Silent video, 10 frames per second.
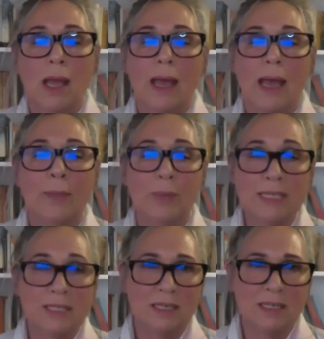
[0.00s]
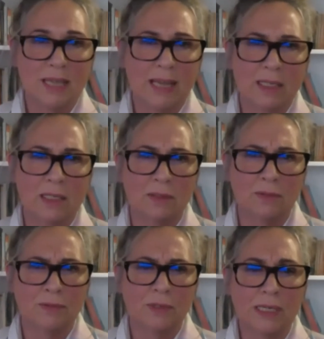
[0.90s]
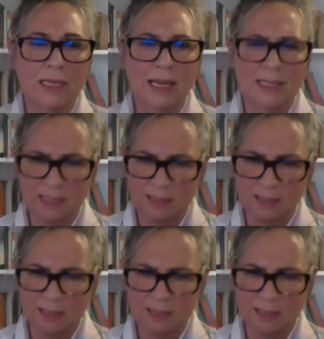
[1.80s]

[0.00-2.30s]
A police detective has a